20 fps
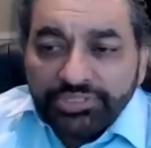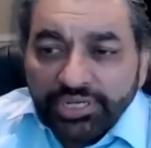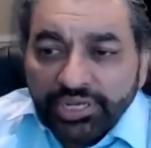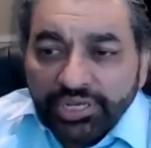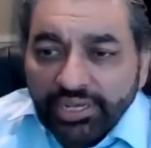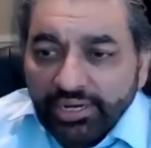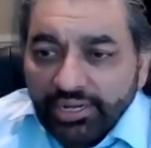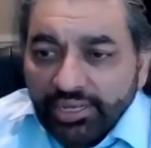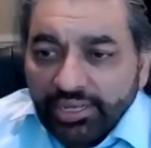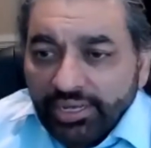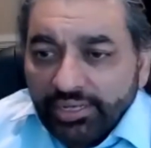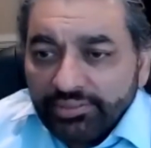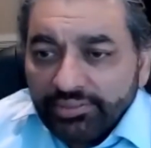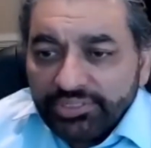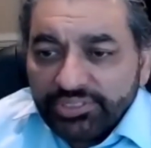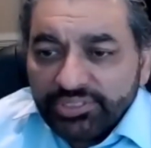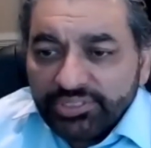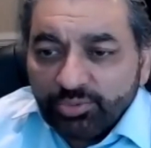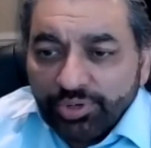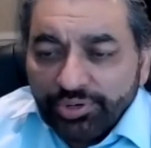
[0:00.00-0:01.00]
again, I
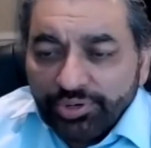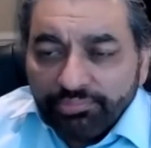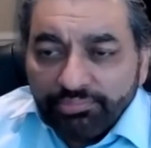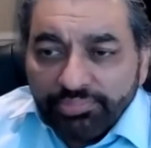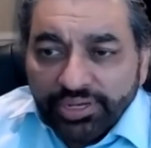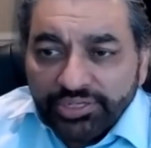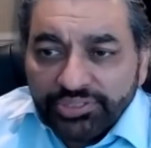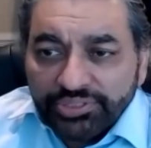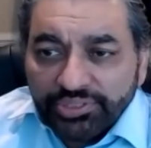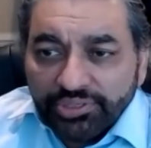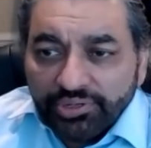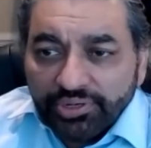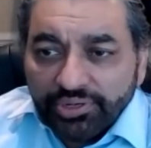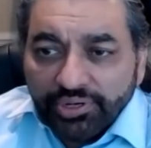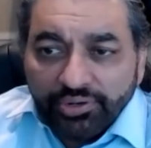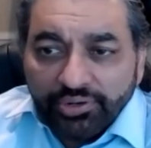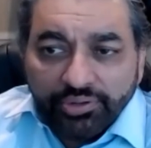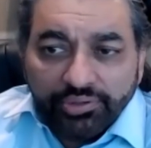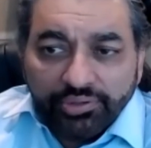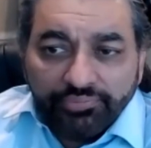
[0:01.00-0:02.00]
just want to make sure,
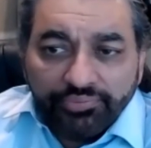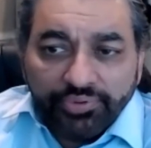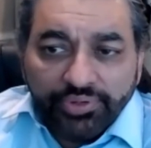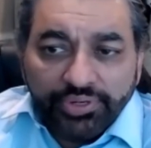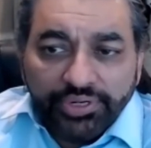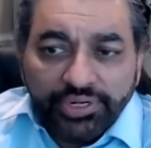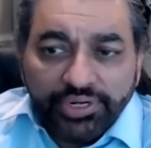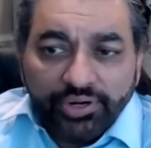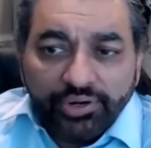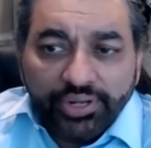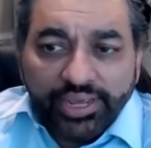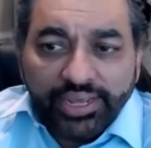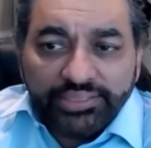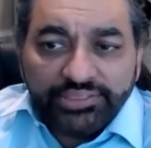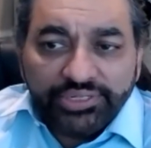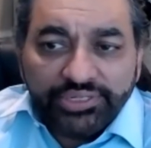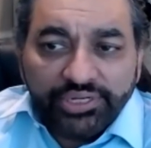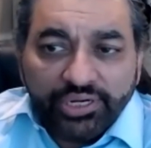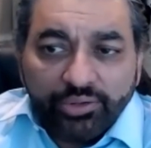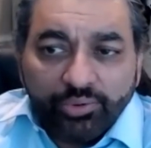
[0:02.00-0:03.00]
if we did not
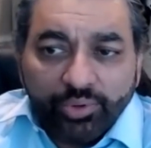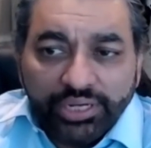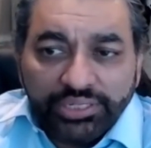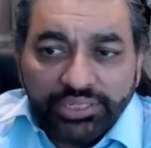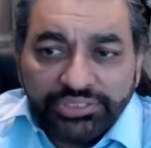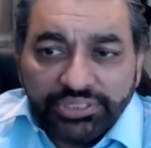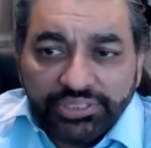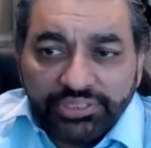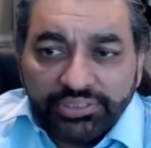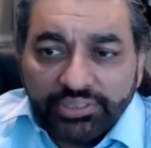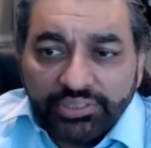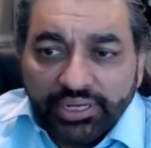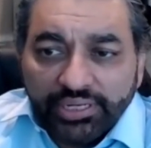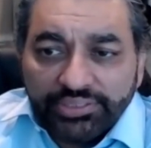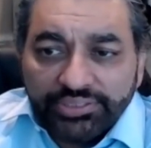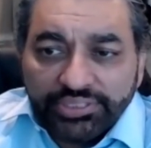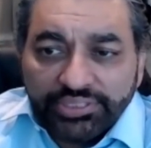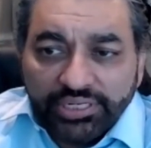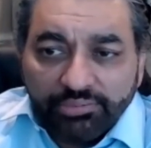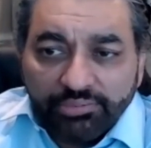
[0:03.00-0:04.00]
answer your question, I
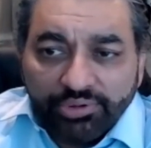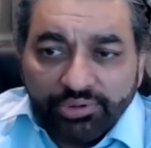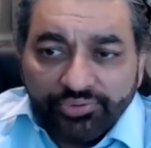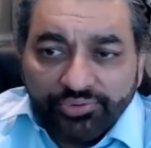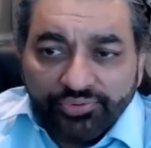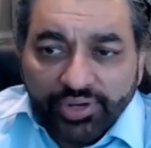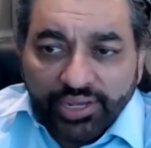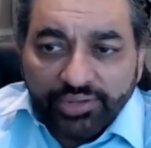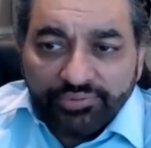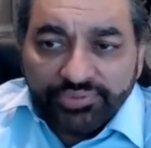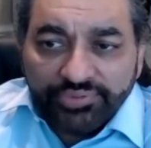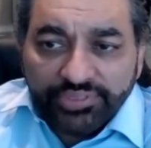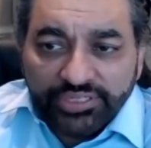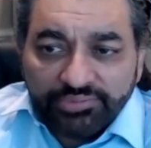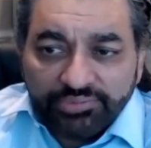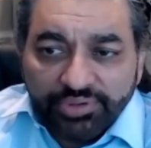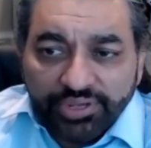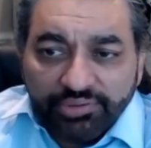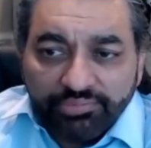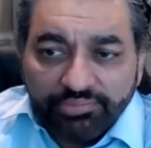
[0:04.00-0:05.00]
see about 5-6
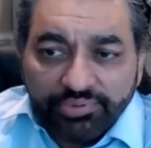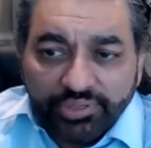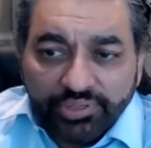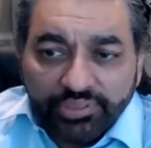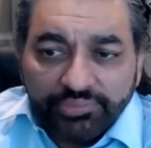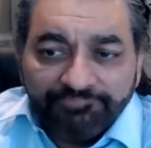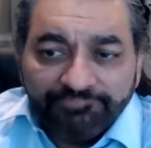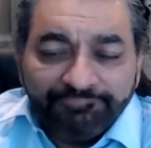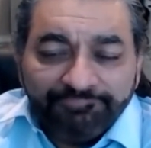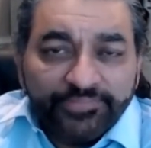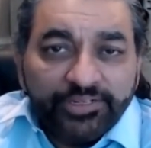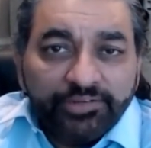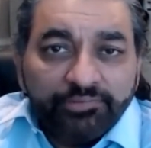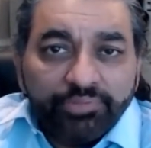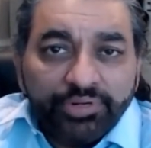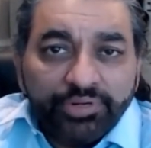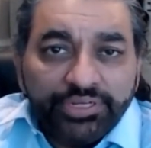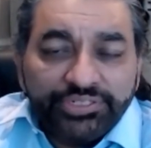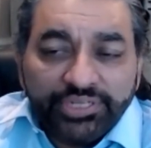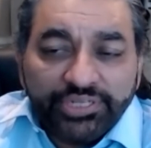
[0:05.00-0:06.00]
people.
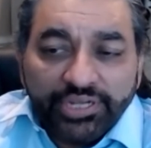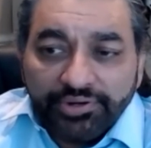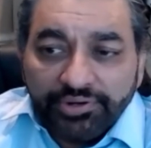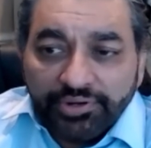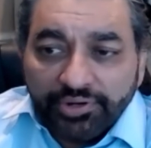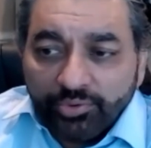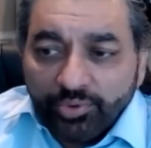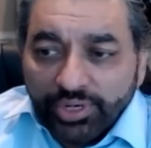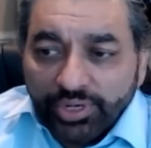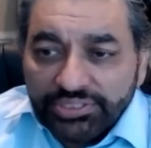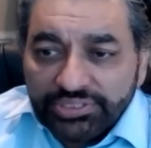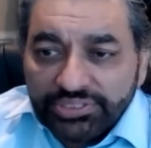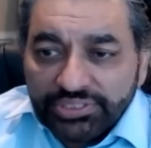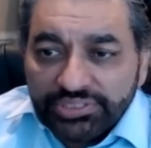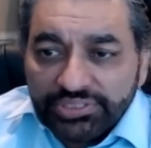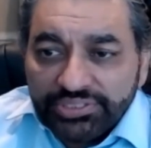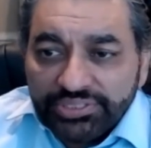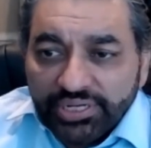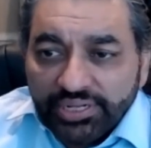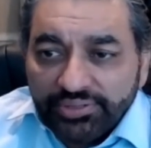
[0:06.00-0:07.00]
Please send your
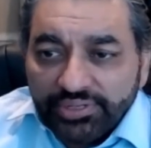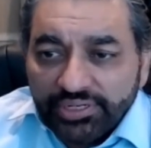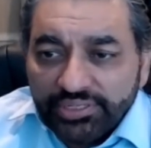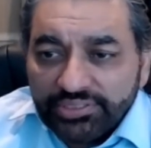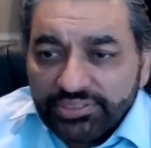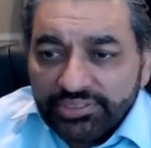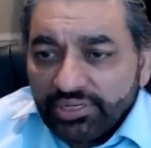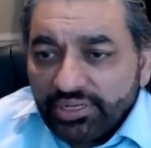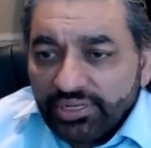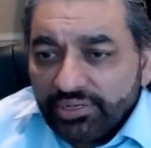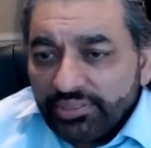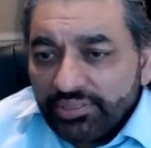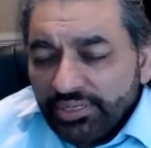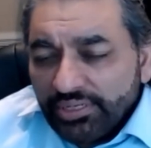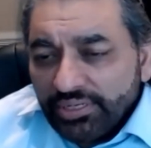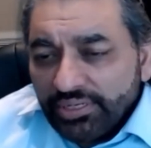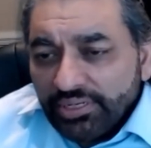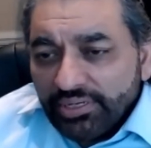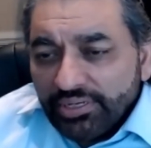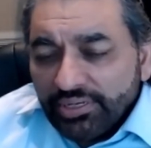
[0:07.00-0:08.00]
questions. And there's a
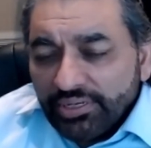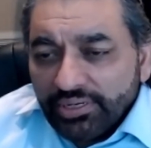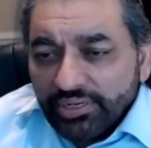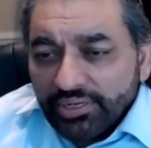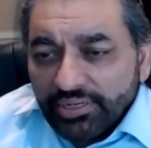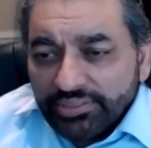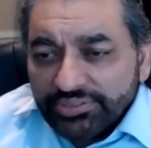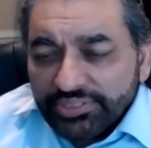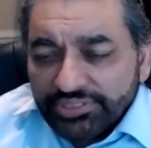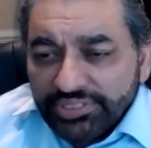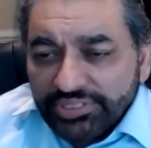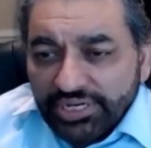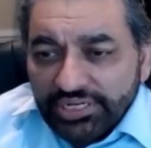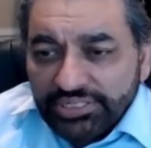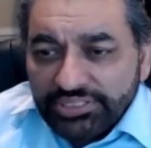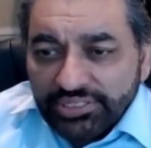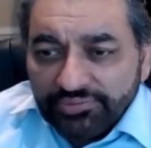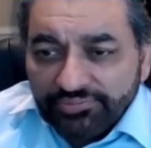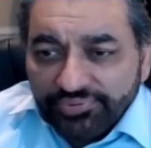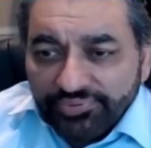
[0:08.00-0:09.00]

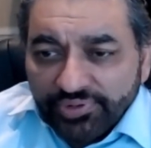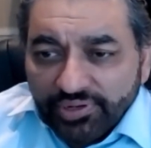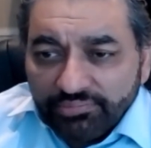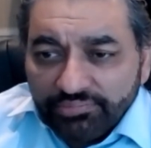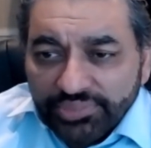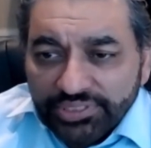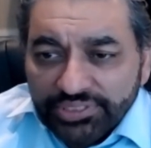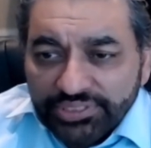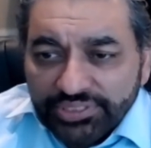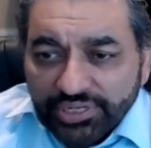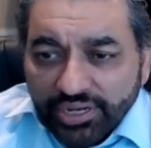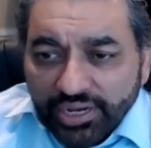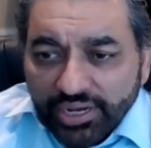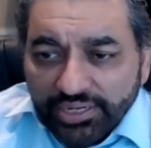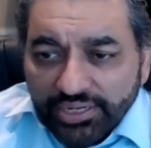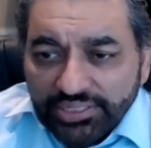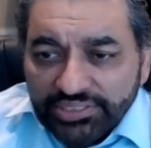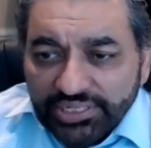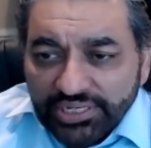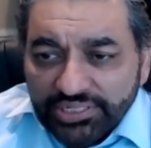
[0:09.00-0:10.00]
suggestion from
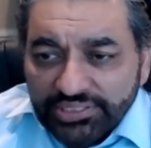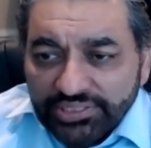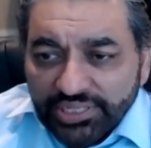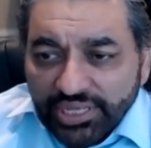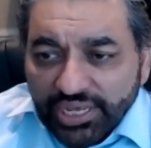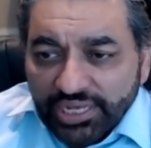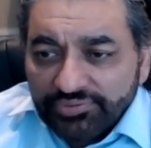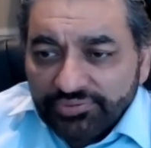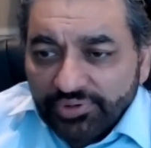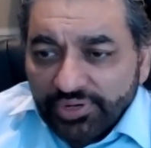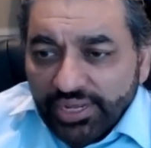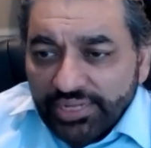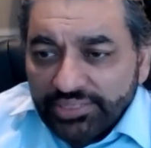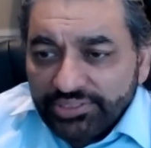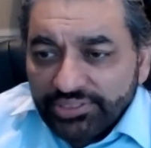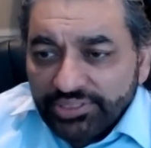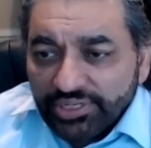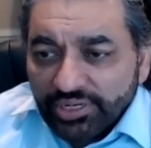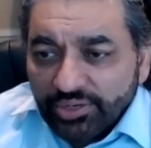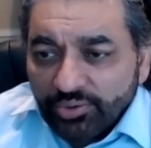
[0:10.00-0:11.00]
Nisar. He says, thanks for
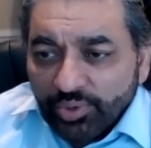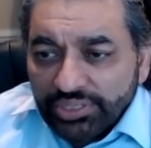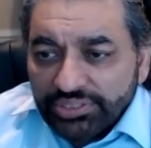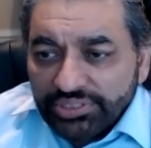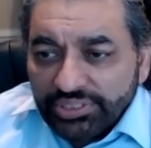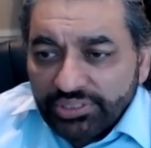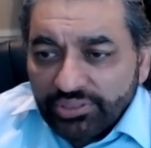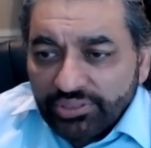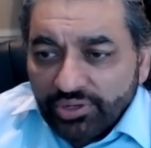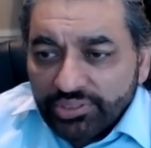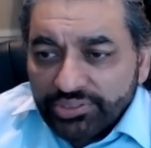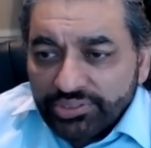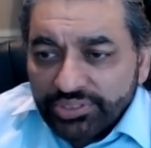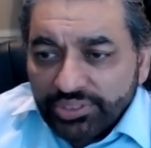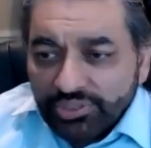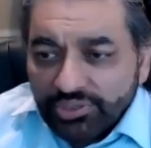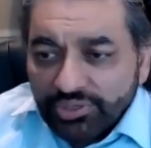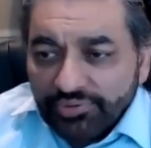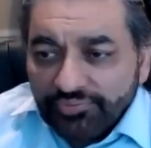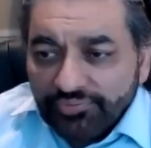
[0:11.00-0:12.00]
answering the question.
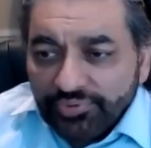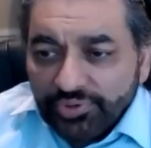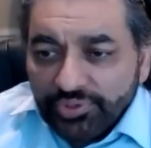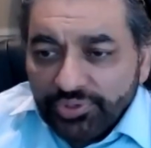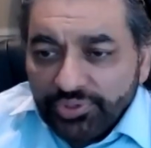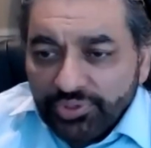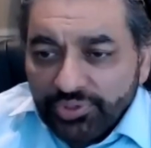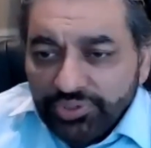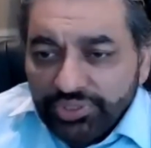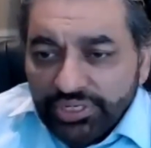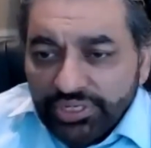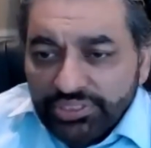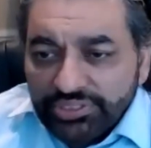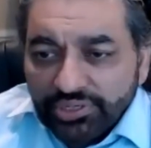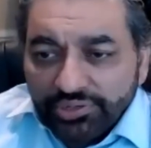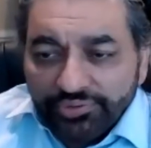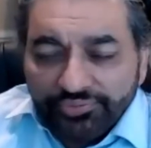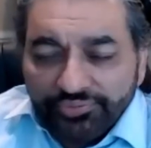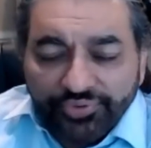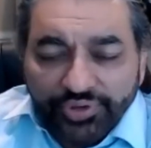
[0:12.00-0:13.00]
Also, if you do this
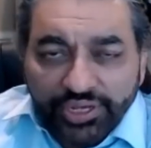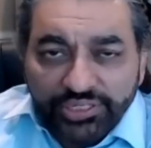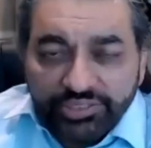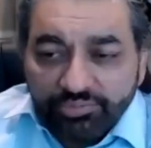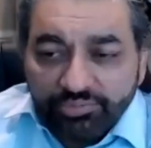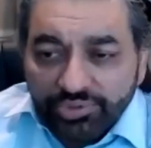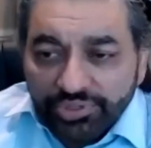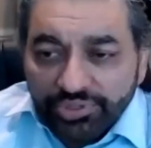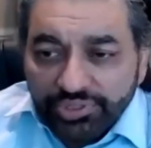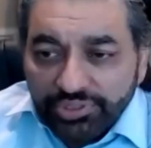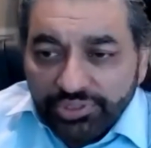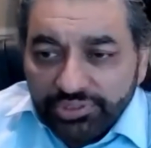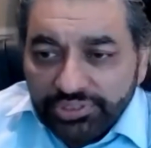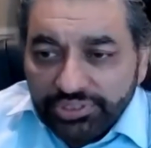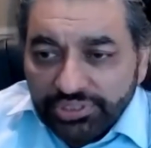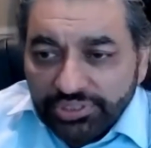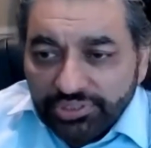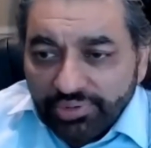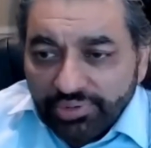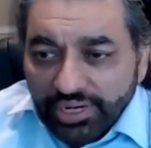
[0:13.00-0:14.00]
on Facebook,
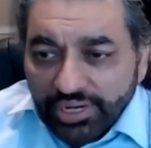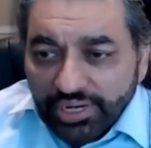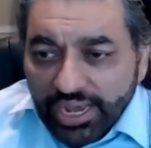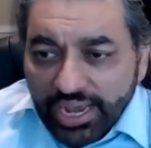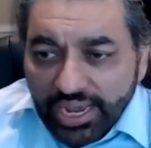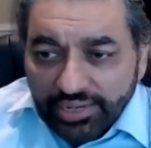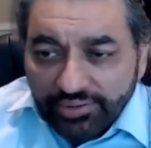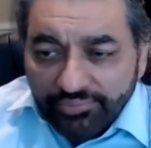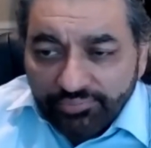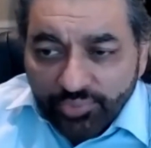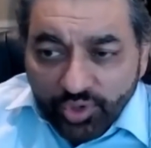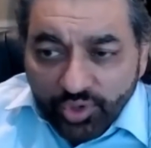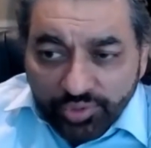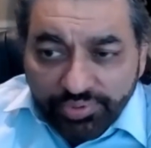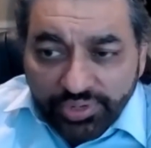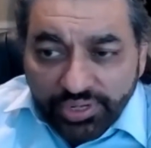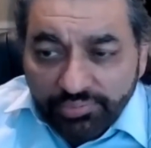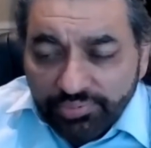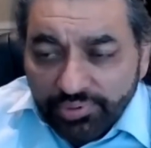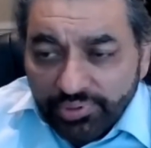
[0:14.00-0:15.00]
YouTube Live, more
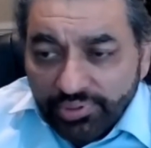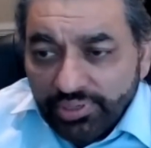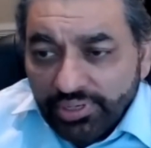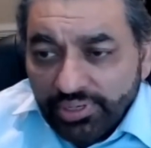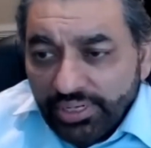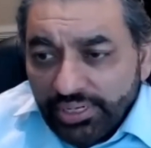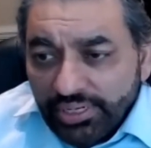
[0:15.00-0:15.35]
people